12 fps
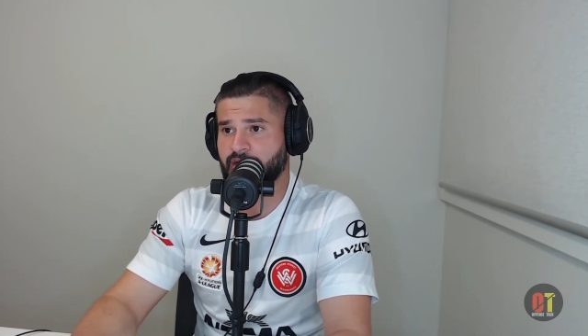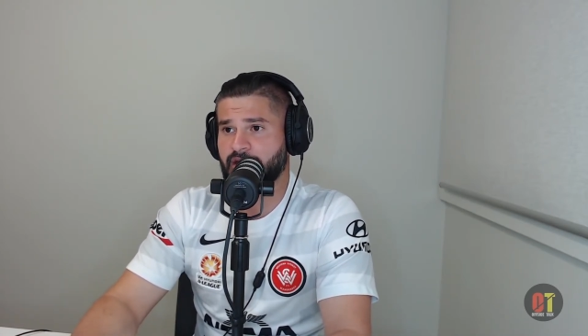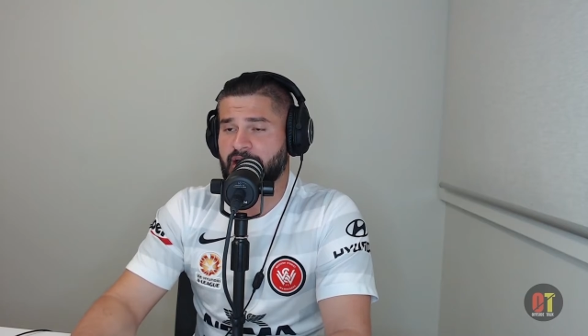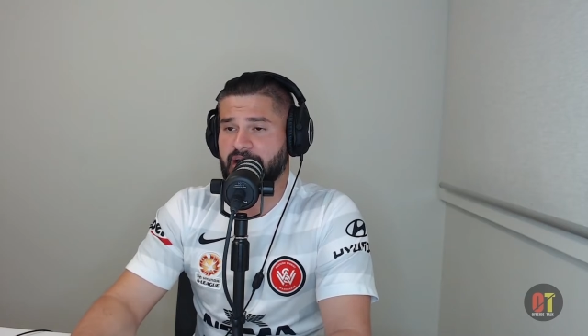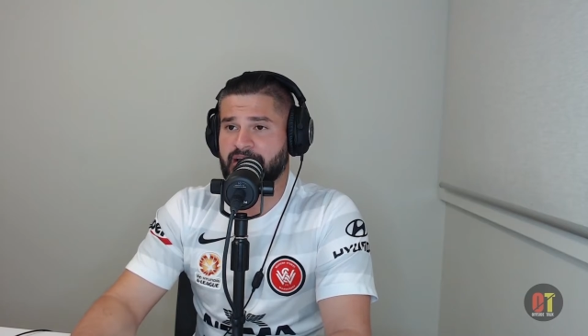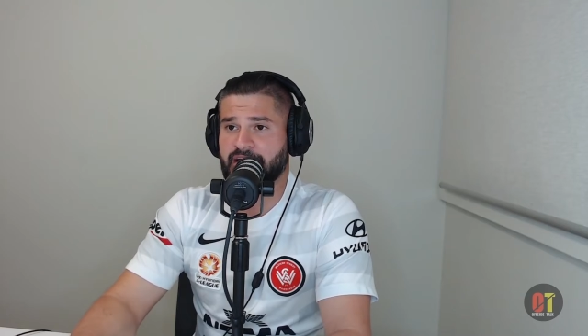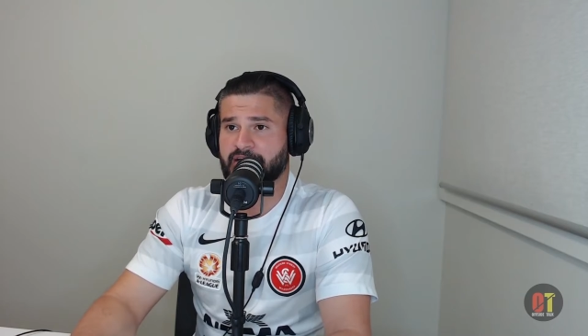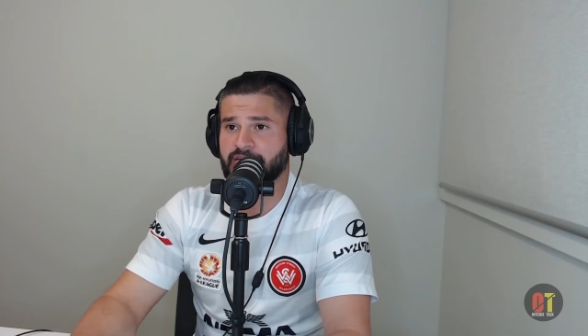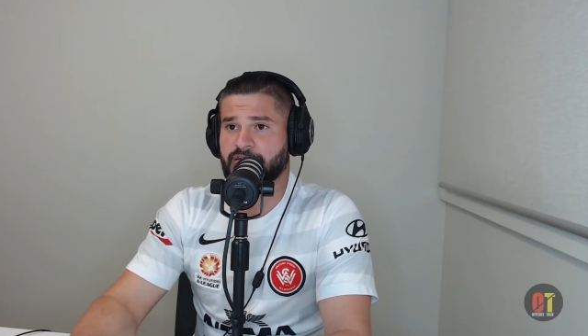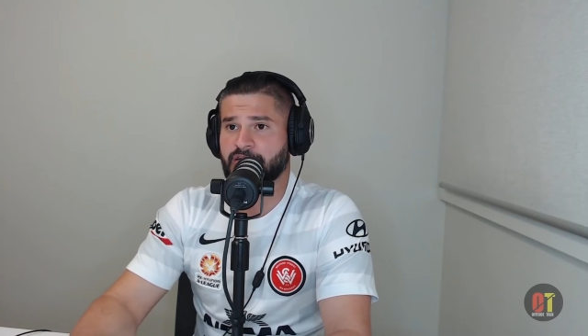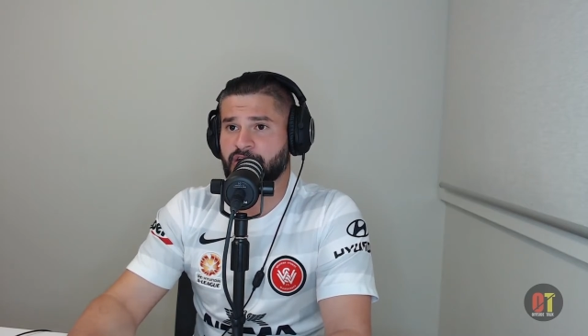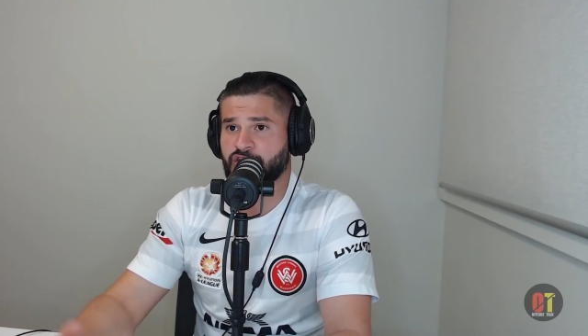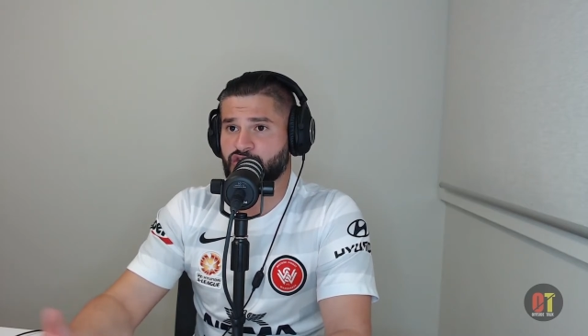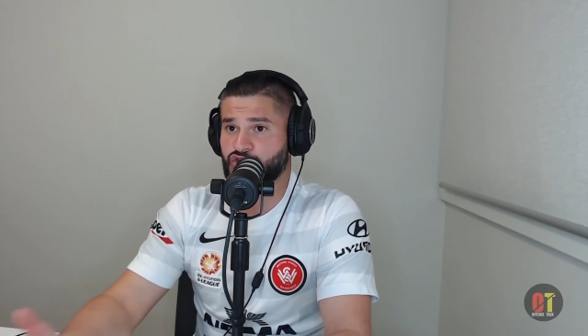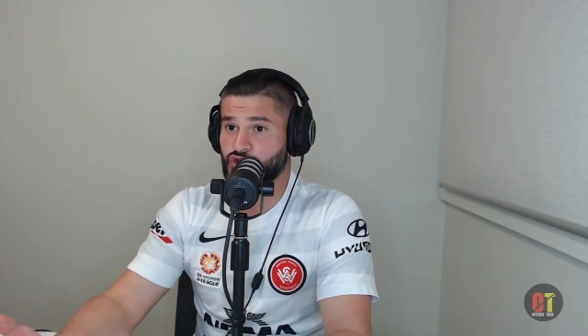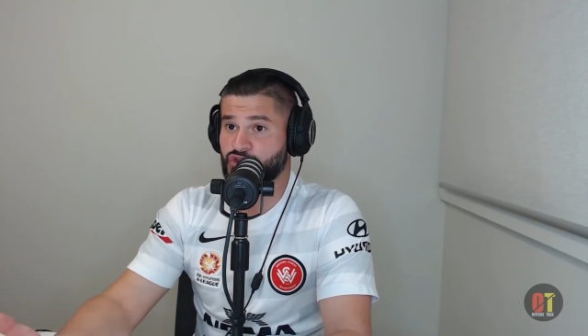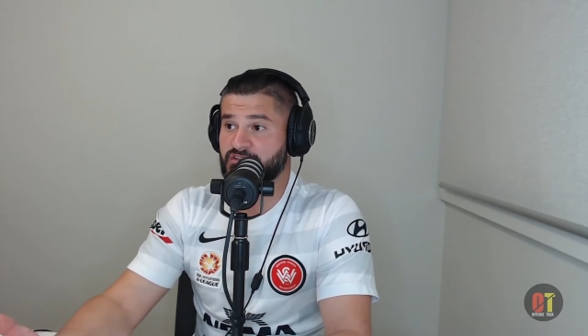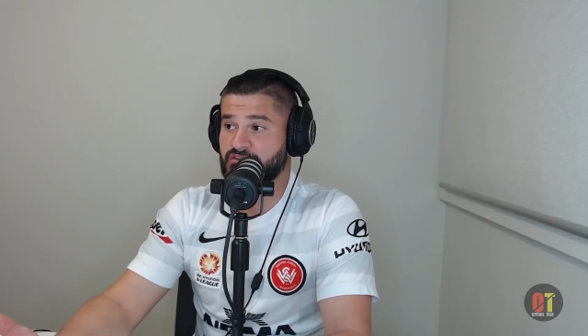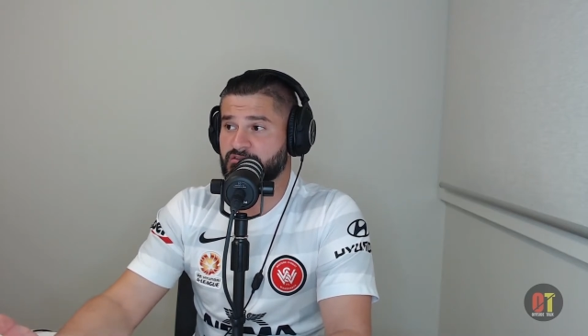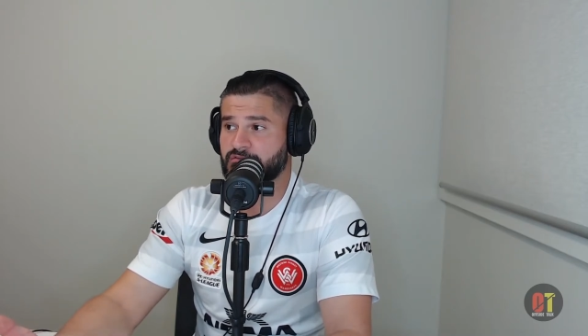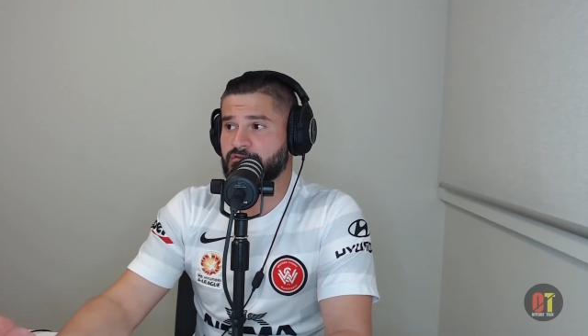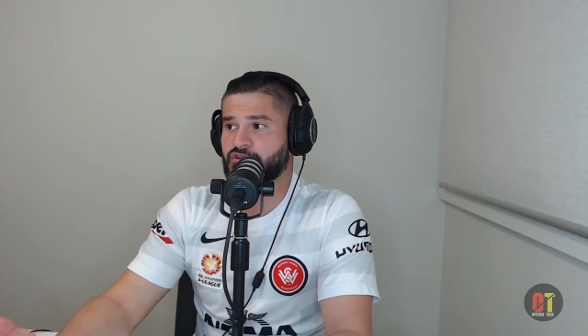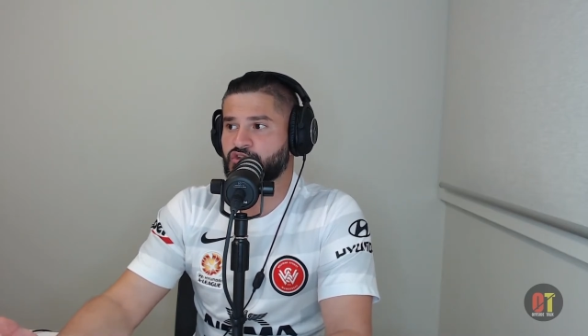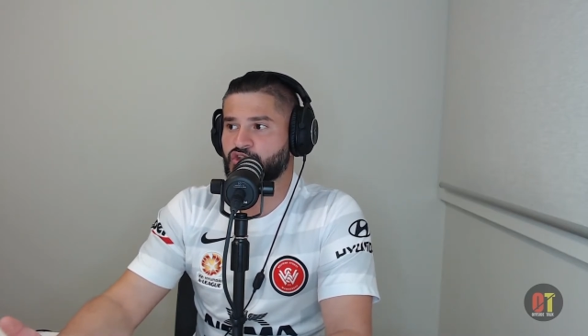and then
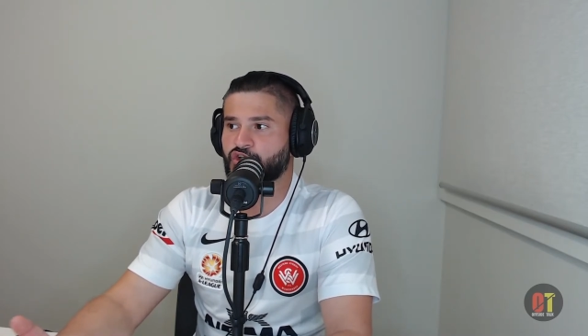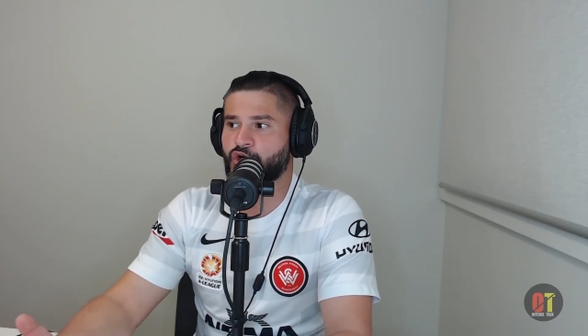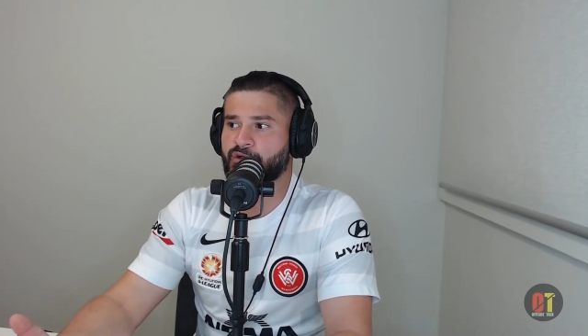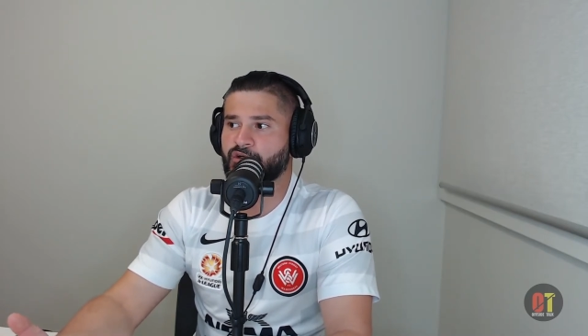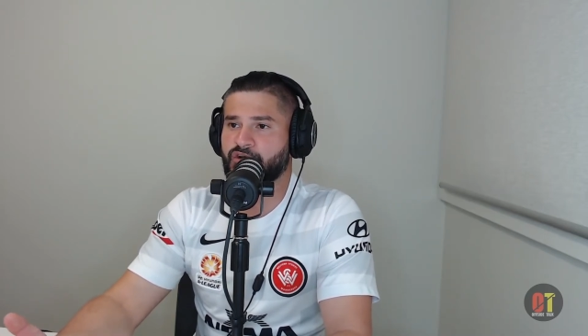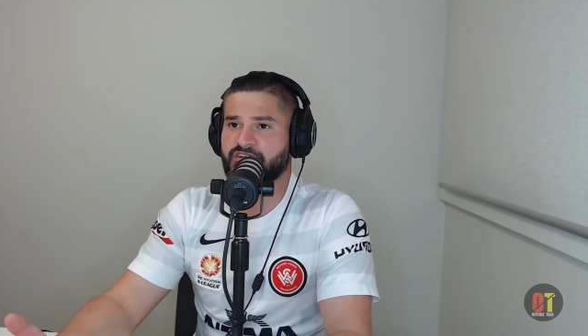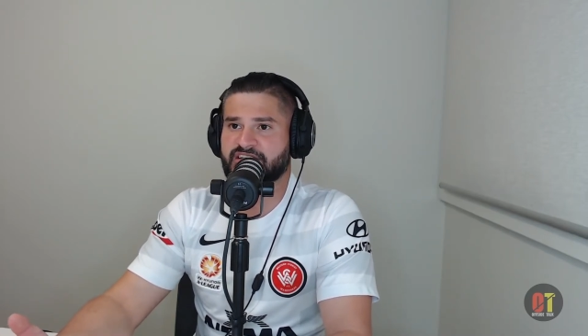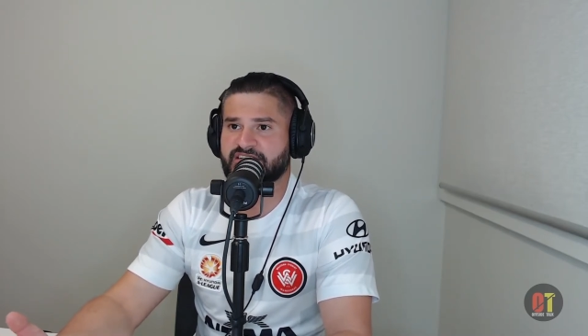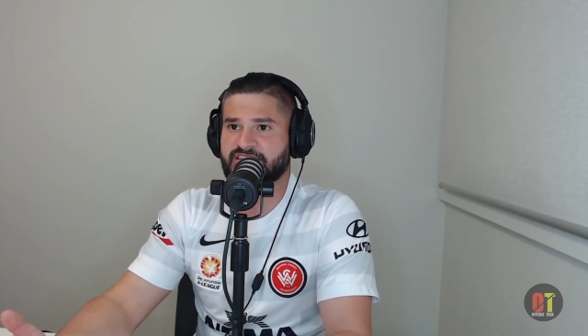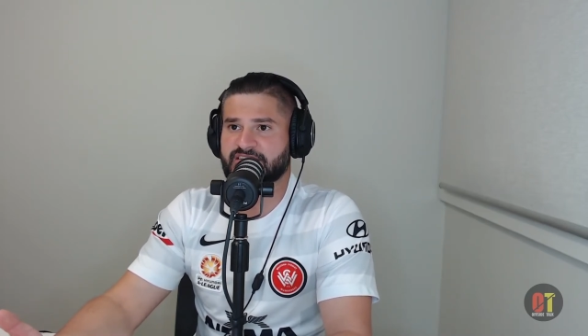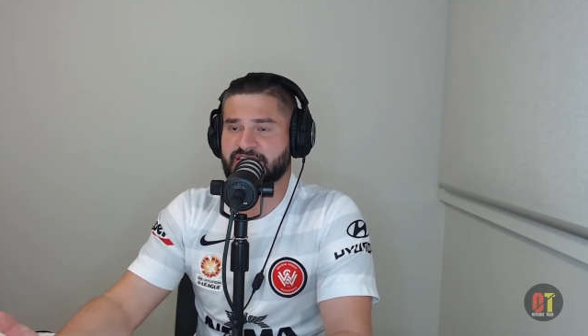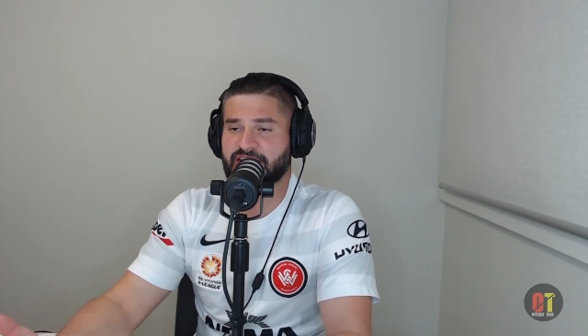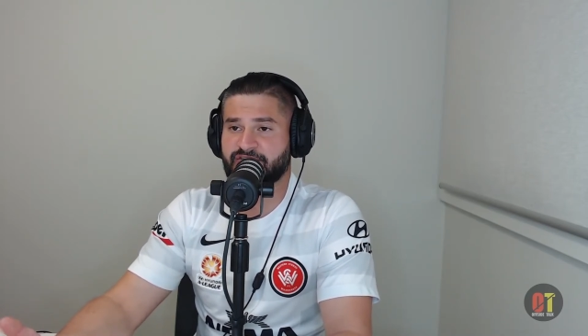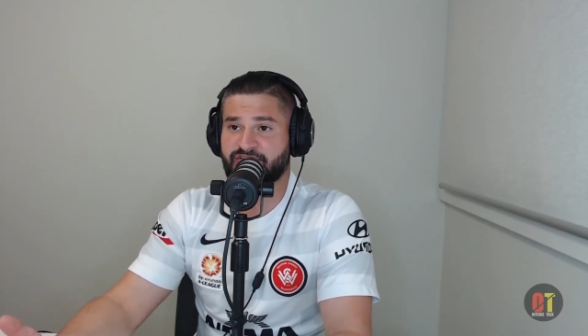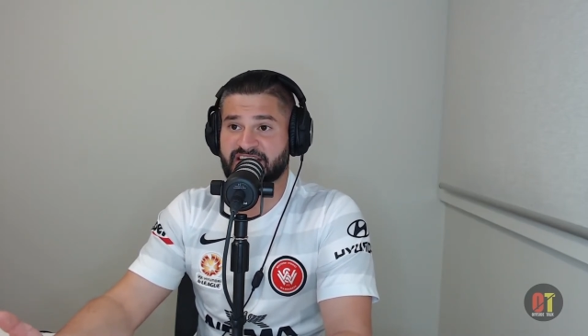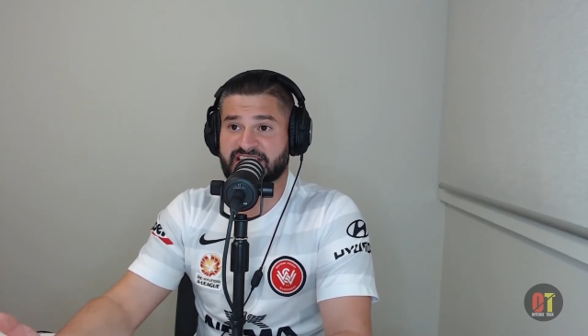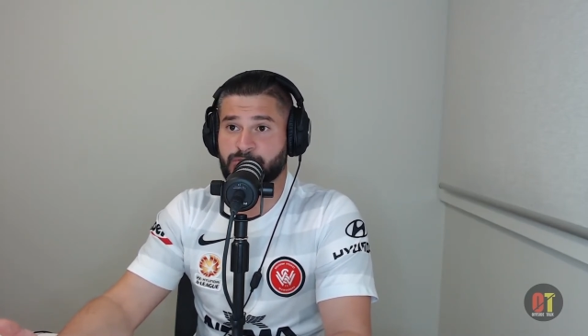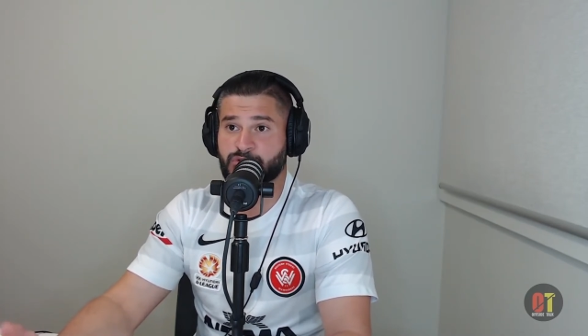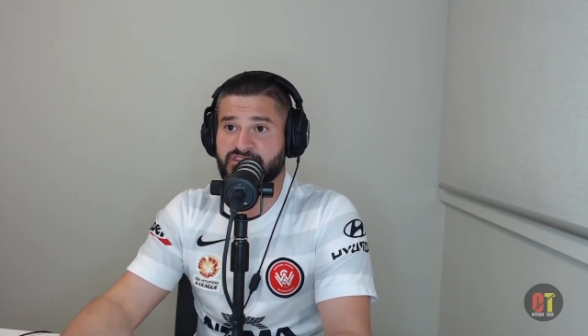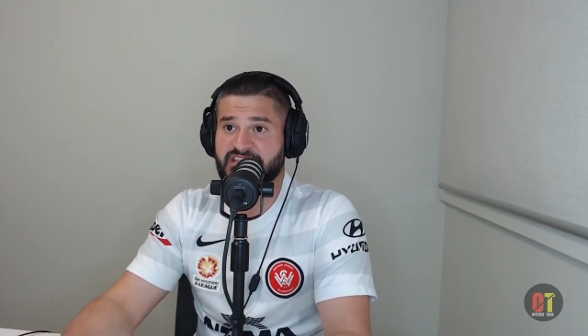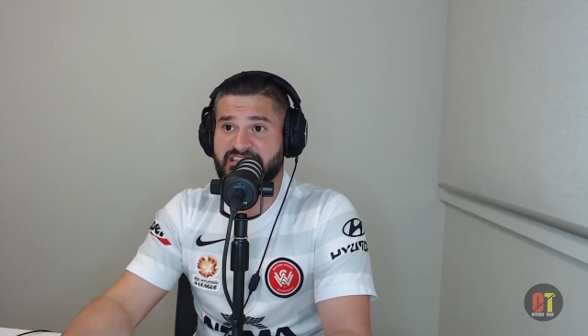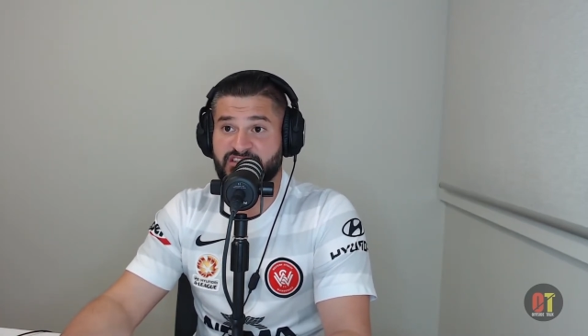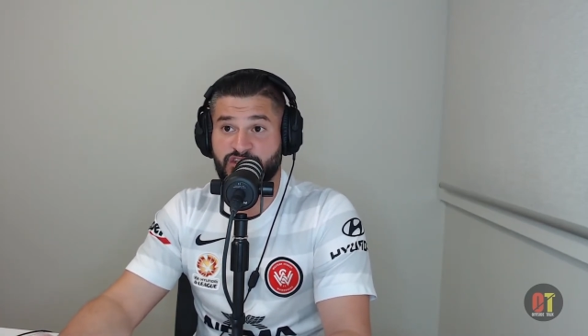you're going on this invincible season.